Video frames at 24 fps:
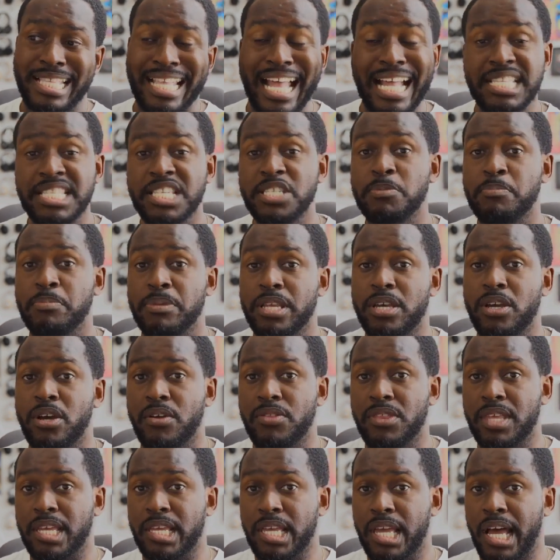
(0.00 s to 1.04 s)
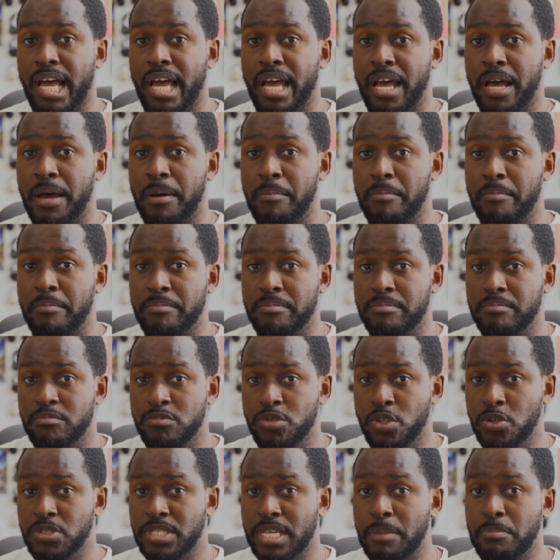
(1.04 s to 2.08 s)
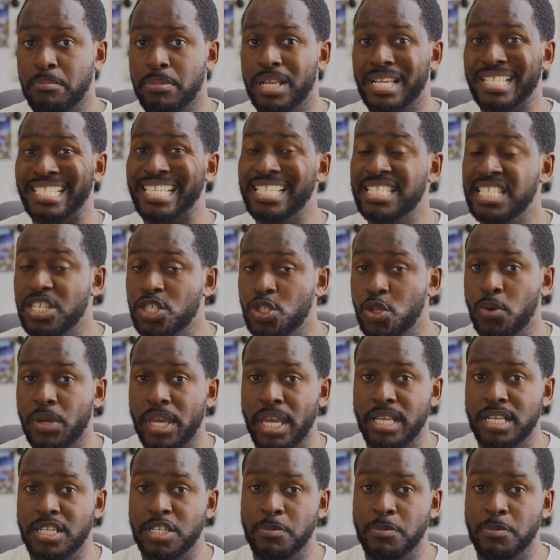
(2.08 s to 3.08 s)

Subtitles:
That display on the Note 10 Plus is a 2K